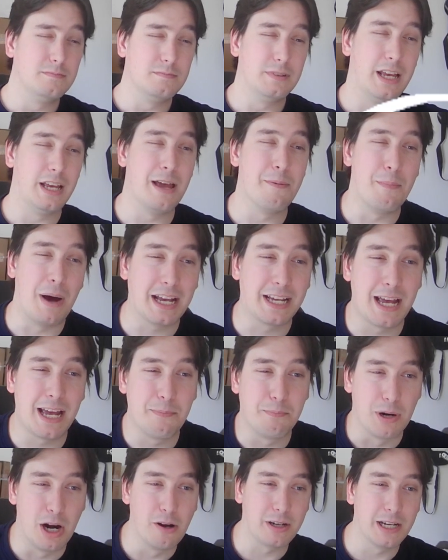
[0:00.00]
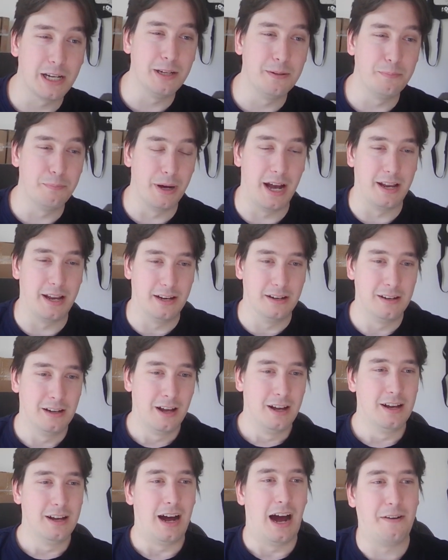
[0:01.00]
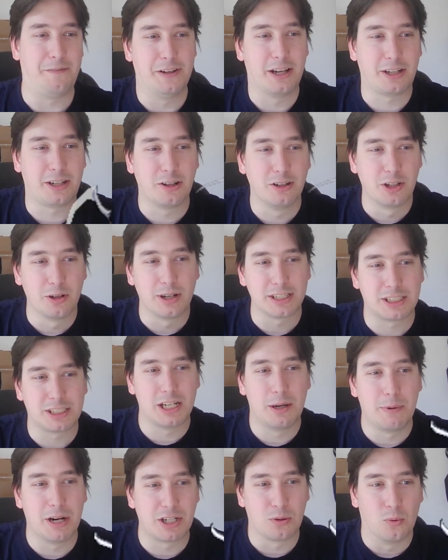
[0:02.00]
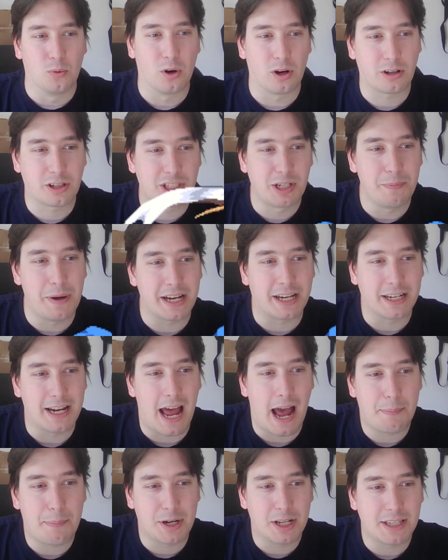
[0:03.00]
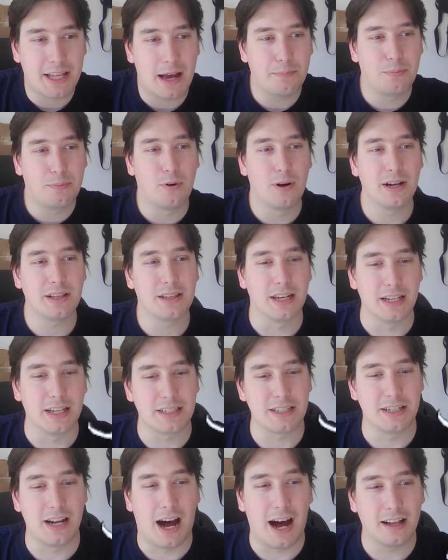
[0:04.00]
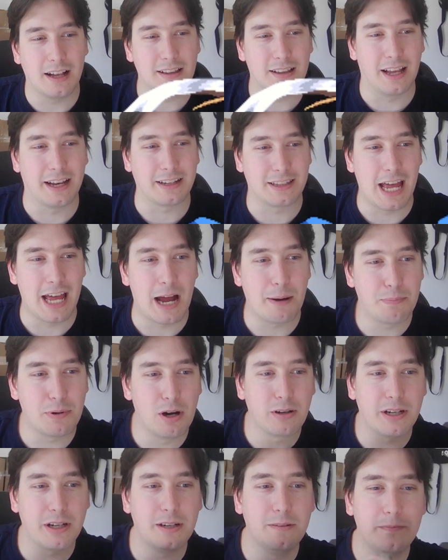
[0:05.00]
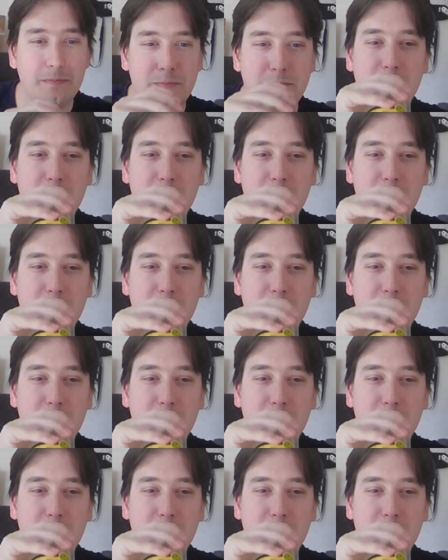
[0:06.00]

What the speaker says: it might get broken, but I feel like you're doing so much work to make it happen at that point that it's not like that broken.